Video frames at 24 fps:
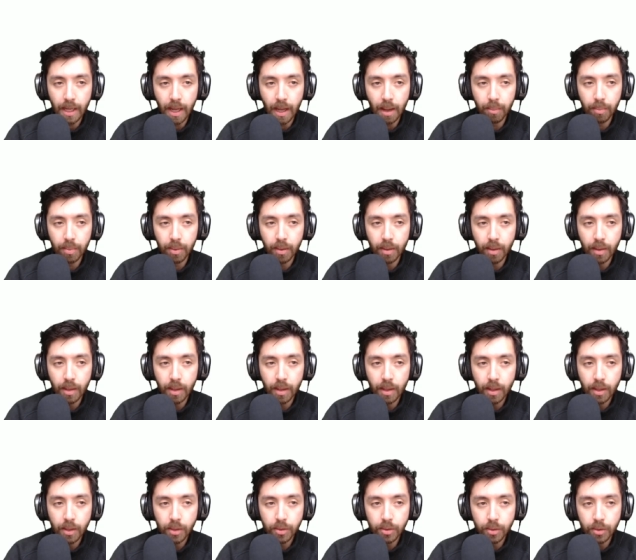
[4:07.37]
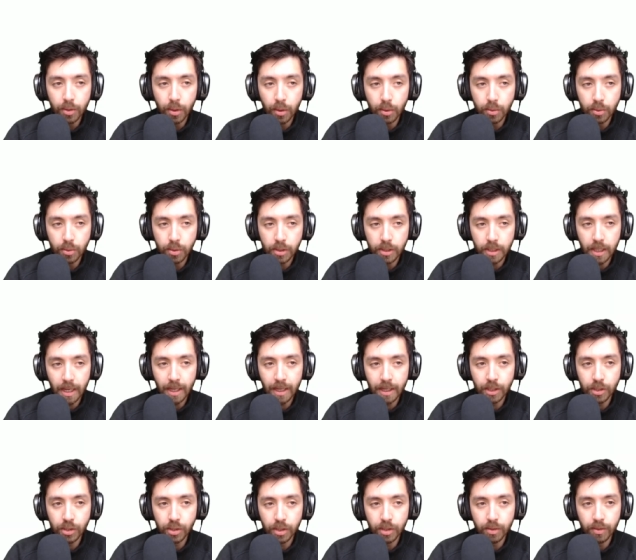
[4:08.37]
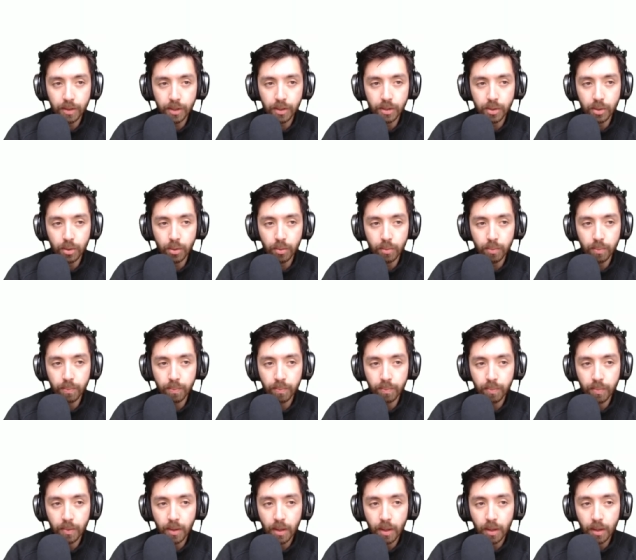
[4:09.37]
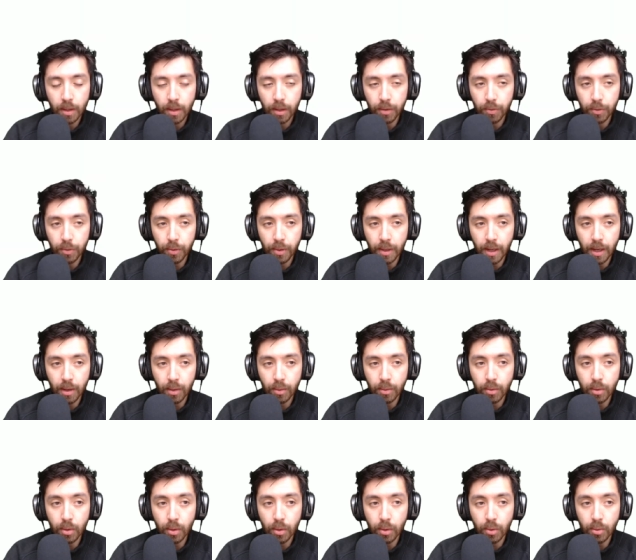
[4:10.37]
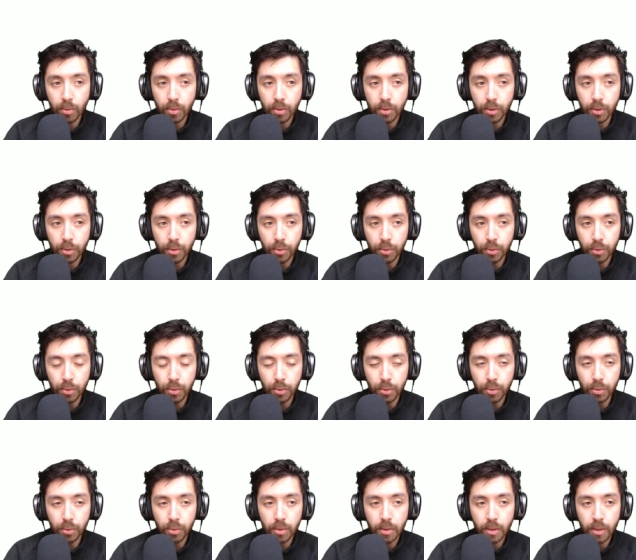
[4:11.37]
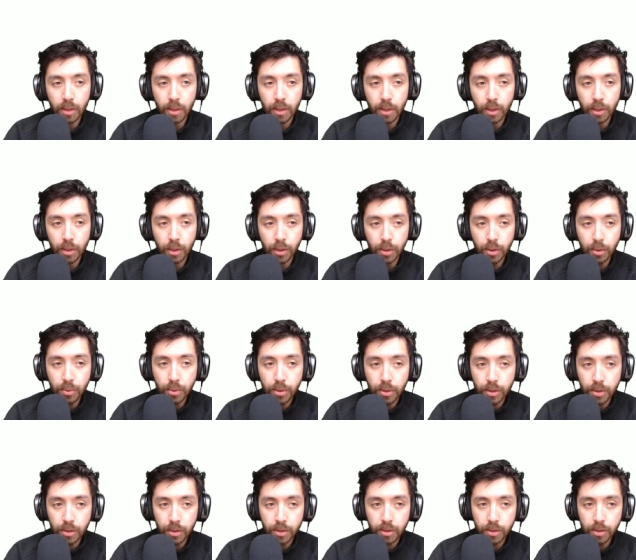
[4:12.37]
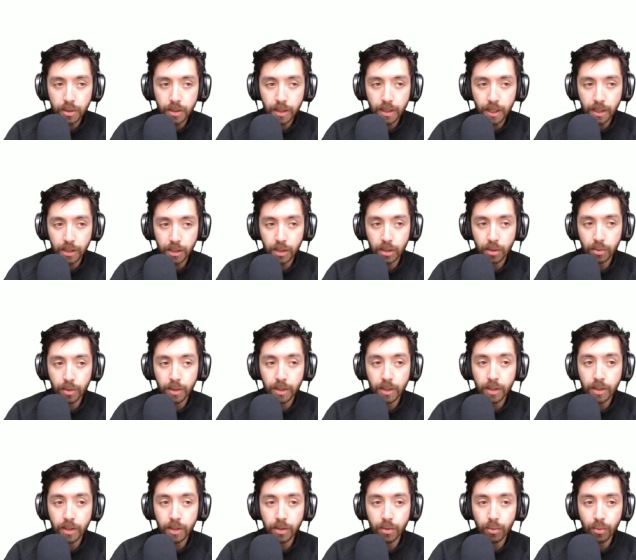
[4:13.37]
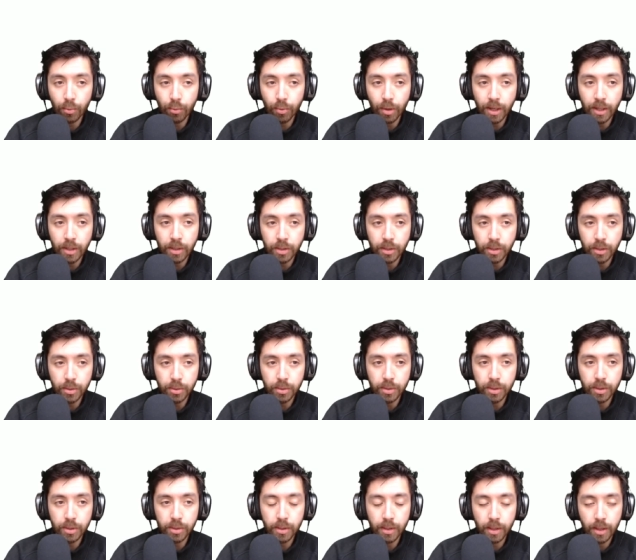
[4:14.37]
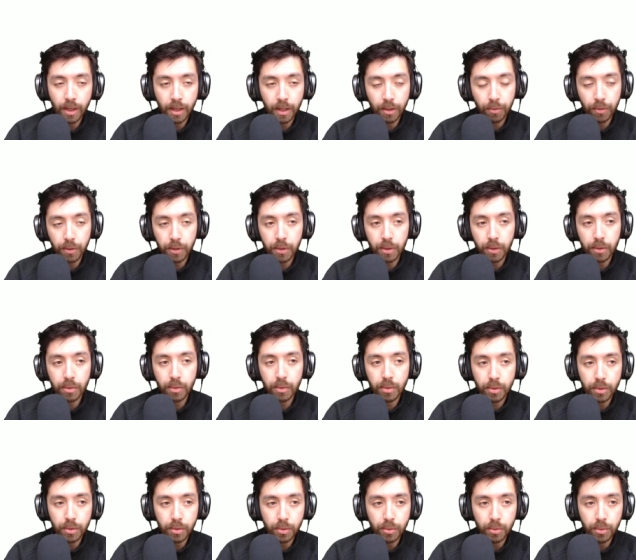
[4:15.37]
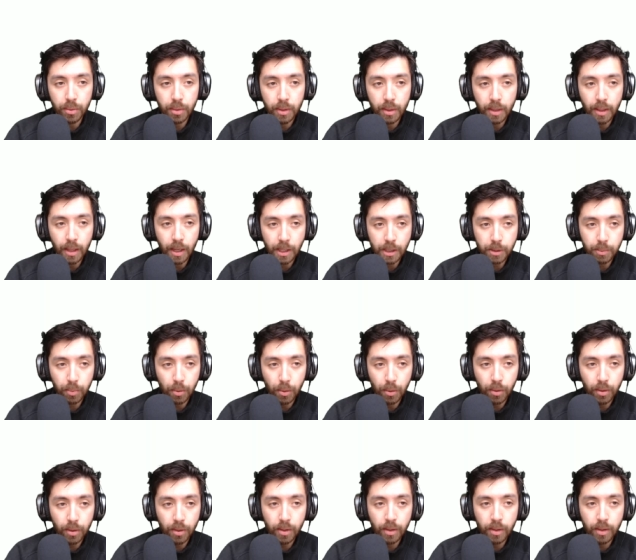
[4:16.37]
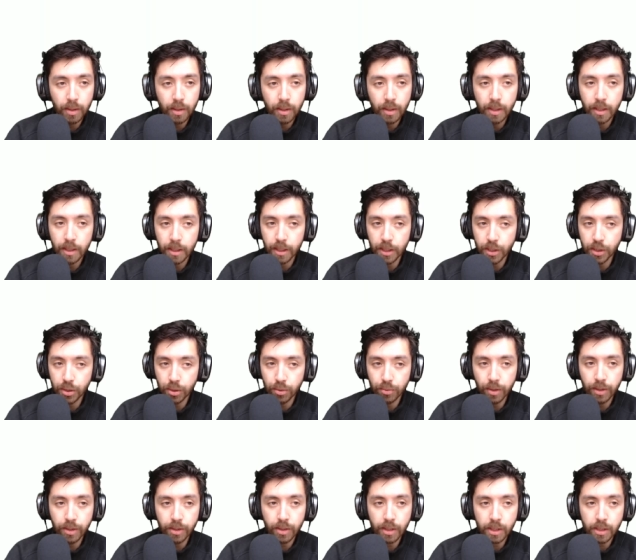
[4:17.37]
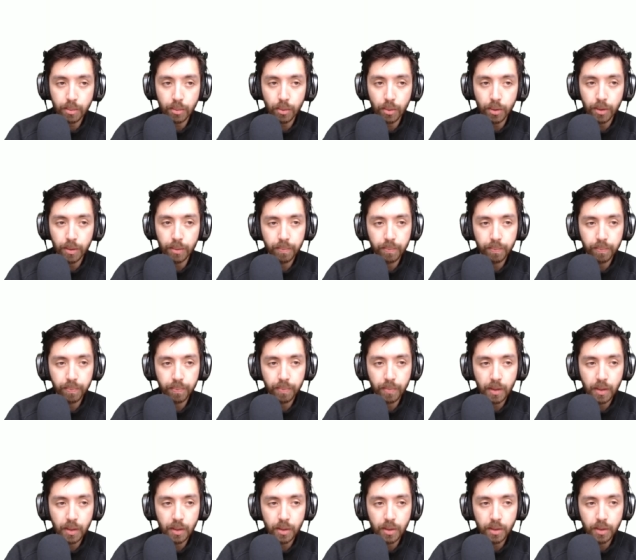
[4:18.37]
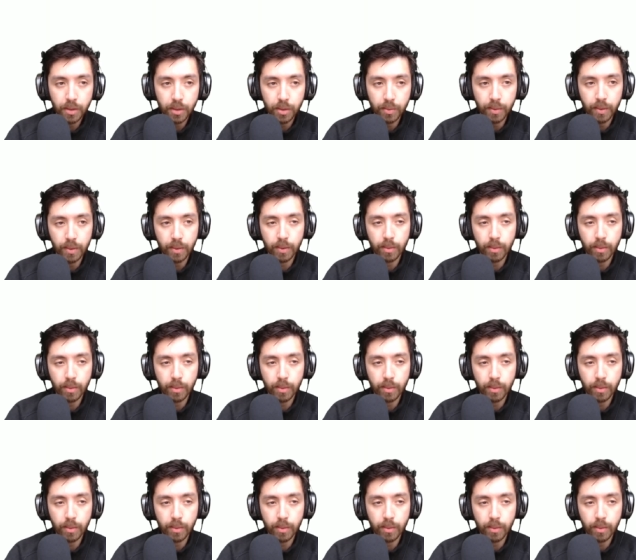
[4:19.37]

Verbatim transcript: app to go to slash, it renders Home if you now go to users, it actually render, renders users. And if you go to explore, it should render explore. It should render